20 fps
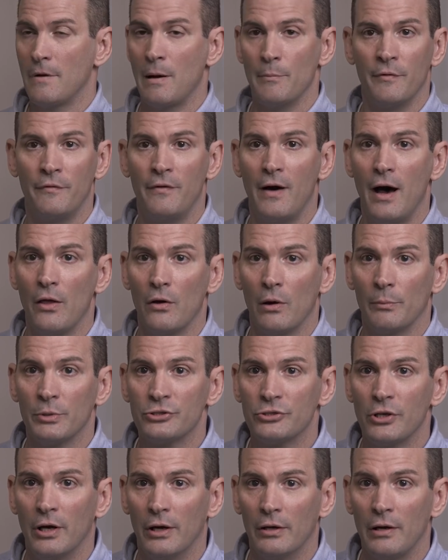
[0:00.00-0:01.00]
I'm a father, I'm a
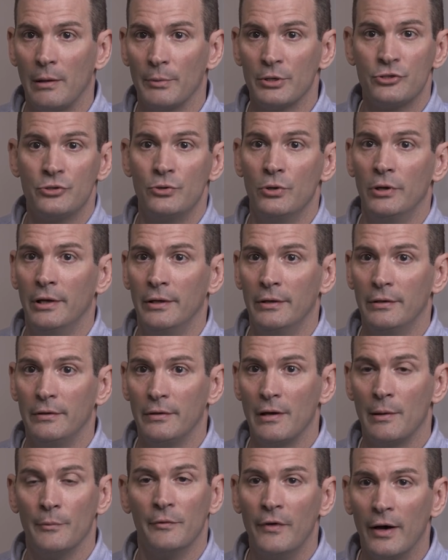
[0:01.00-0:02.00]
son, I'm a student,
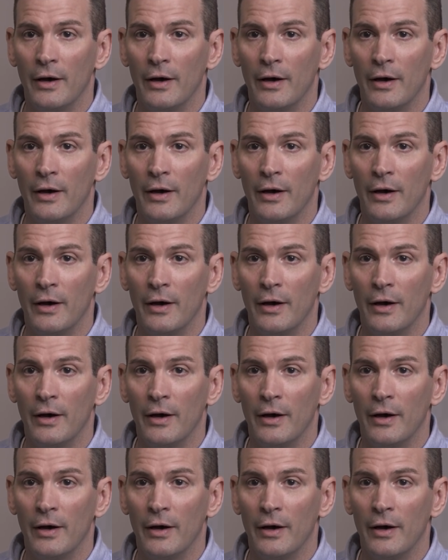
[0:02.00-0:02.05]
I'm a